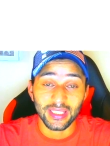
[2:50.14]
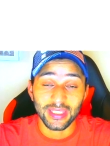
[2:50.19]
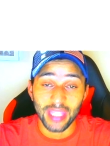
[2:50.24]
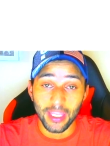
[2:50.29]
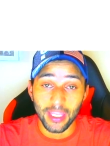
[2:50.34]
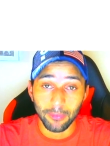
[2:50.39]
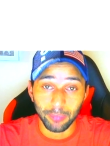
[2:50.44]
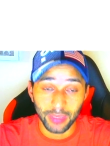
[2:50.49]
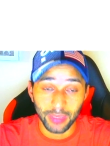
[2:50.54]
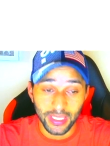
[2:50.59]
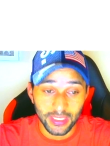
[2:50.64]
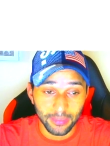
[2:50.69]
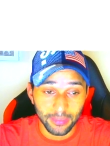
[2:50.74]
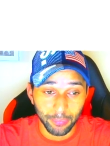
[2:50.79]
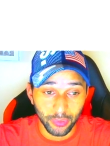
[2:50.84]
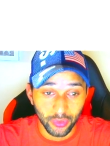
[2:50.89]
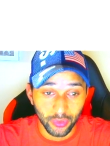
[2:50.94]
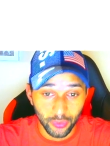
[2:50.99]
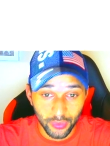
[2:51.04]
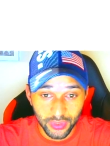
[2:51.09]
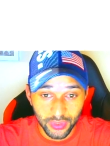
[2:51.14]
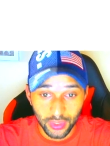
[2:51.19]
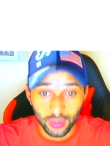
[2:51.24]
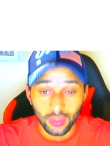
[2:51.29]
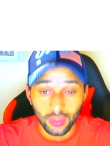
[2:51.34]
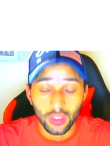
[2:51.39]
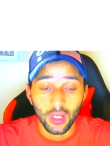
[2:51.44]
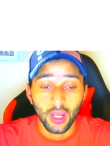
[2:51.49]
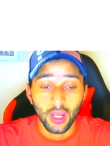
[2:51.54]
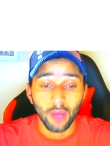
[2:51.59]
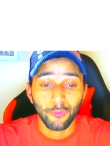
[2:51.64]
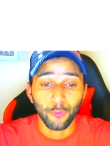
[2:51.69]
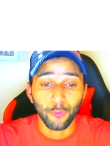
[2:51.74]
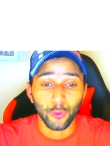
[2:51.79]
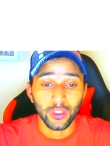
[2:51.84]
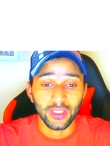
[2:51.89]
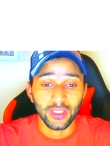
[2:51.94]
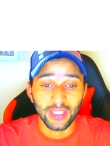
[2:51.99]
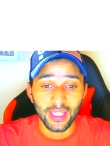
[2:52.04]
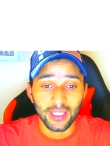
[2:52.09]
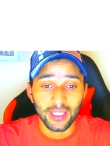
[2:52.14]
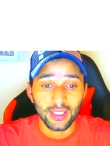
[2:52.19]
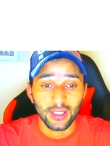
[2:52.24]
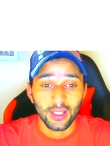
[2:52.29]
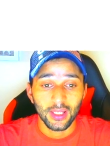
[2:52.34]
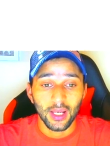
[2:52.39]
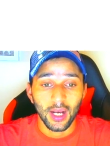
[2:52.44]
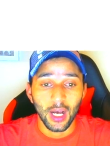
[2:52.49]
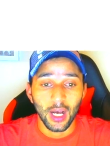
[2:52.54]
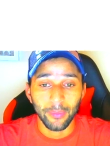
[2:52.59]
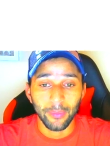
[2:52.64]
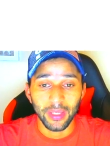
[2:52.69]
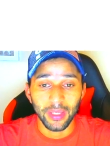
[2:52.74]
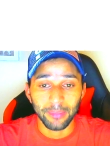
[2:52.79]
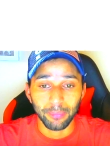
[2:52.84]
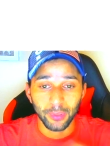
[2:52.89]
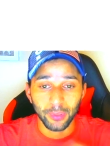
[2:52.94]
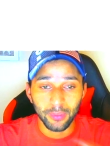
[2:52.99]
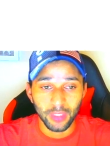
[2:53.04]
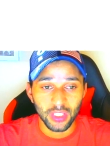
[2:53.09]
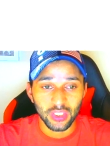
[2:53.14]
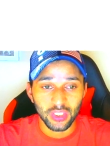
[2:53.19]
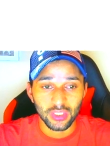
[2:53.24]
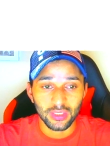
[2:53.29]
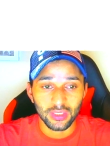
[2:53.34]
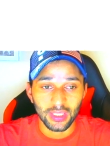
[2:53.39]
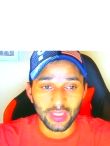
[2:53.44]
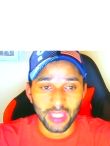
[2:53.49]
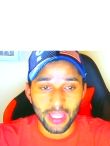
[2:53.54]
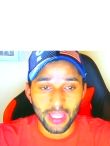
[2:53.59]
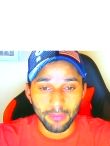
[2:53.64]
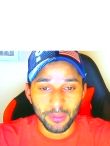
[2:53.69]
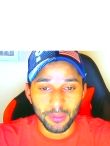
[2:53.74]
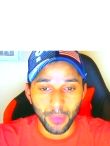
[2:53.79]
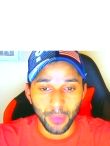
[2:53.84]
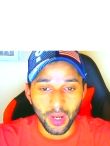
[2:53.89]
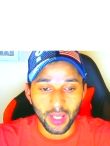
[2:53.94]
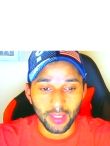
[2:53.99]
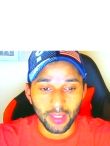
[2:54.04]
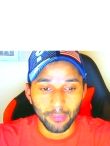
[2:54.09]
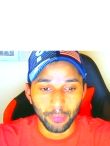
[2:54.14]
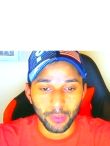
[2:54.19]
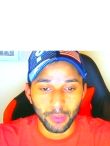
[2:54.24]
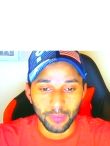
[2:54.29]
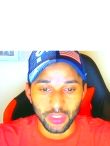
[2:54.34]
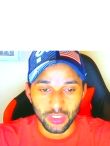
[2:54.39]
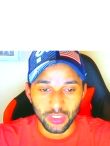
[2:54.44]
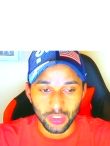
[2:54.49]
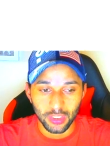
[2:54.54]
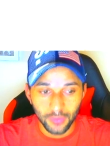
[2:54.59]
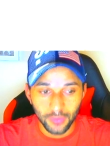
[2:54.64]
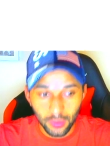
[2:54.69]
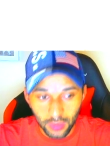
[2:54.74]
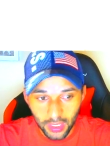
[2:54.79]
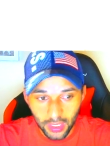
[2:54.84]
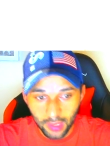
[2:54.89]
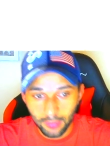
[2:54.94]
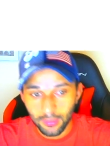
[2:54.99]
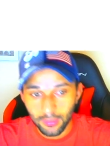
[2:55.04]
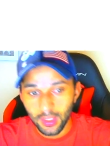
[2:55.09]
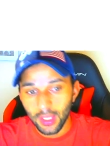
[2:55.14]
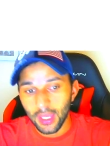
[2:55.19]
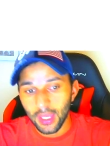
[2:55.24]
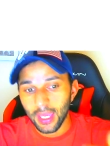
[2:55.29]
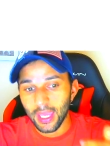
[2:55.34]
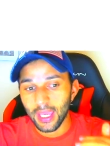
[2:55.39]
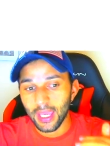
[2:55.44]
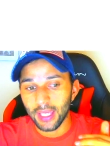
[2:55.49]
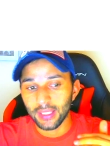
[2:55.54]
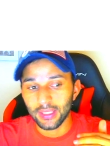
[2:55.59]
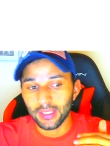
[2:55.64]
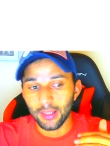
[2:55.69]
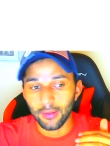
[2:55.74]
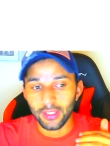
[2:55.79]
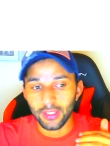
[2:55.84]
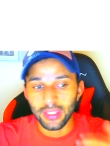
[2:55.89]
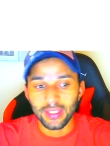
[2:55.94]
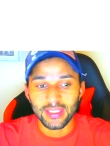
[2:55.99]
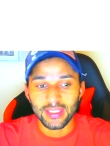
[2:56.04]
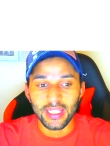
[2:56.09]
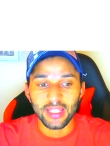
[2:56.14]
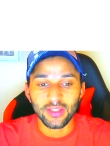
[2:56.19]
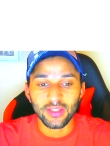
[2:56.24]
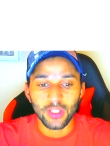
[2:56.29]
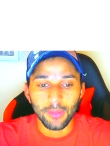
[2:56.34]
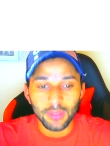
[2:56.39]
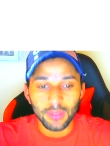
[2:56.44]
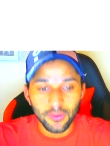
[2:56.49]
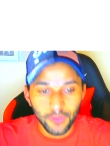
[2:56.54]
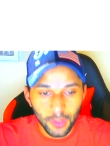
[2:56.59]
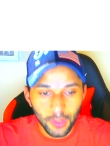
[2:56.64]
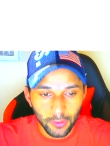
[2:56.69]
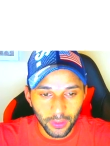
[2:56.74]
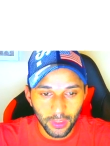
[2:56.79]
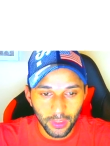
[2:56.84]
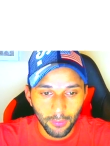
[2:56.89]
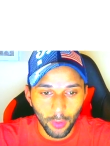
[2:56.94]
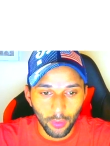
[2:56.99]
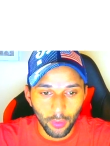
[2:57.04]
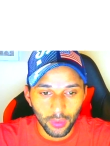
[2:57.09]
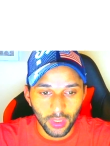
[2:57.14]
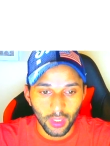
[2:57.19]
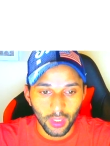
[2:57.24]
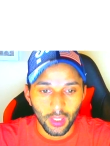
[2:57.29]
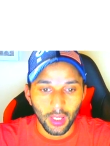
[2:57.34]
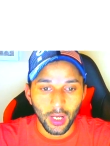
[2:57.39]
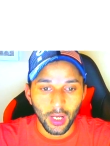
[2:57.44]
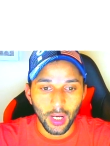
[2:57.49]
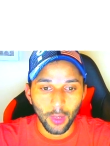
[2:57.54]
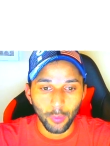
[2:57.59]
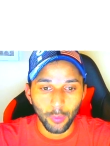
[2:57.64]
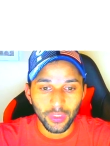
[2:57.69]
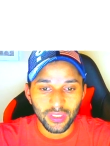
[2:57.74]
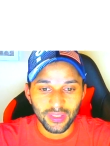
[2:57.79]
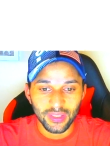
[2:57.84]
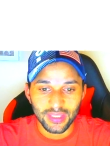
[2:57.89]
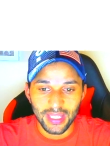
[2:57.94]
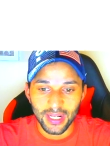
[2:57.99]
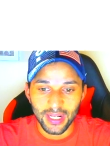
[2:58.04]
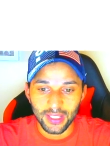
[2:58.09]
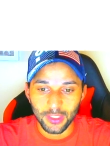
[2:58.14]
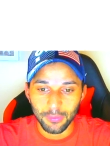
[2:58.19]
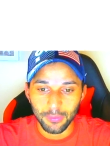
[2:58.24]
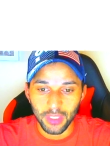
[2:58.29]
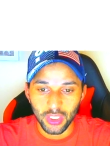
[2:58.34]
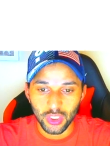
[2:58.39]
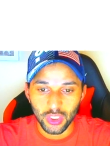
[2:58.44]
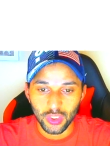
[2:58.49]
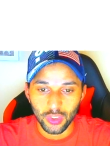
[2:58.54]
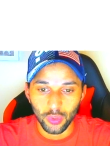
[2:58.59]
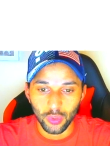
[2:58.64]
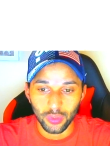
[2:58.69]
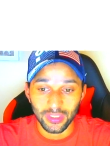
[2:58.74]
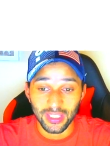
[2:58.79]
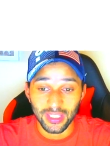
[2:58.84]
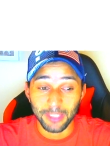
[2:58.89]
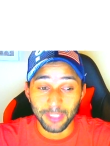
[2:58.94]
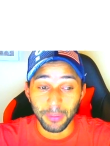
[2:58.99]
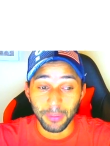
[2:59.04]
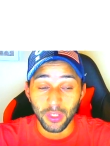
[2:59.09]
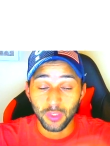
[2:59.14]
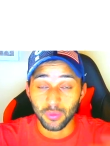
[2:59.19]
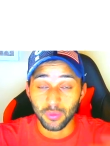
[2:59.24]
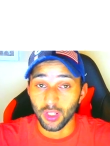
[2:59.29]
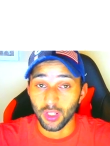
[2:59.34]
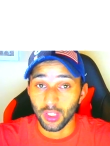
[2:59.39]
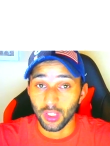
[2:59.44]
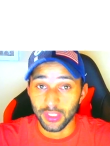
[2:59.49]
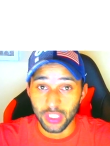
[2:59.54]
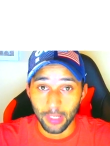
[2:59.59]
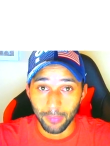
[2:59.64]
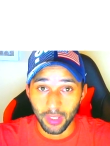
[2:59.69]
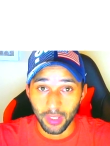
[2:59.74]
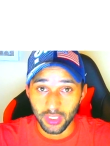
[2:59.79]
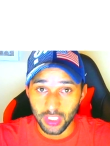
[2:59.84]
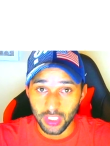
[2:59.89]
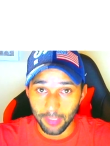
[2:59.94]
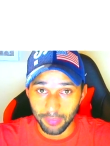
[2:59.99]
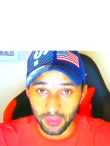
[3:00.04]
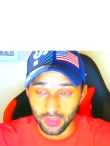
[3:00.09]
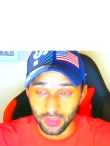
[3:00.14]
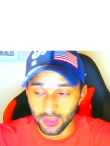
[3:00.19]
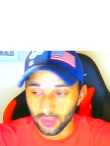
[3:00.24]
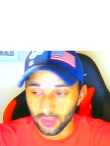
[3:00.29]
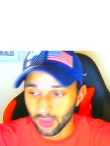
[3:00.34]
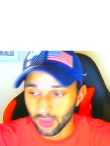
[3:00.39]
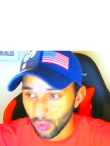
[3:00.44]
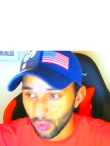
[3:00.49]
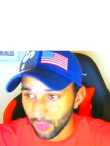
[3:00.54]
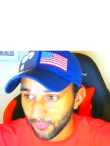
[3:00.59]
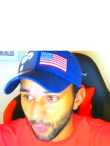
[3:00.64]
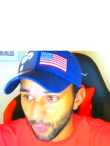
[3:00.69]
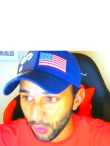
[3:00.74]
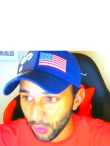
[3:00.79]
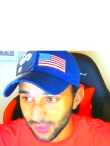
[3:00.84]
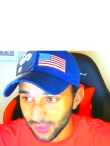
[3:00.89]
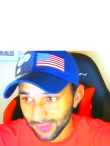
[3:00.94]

gameplay producer for EA. And pretty much the GameSpot pretty much interviewed him. And he said, in terms of Career Mode, we decided to make sure the experience was all about Champions League. So of course,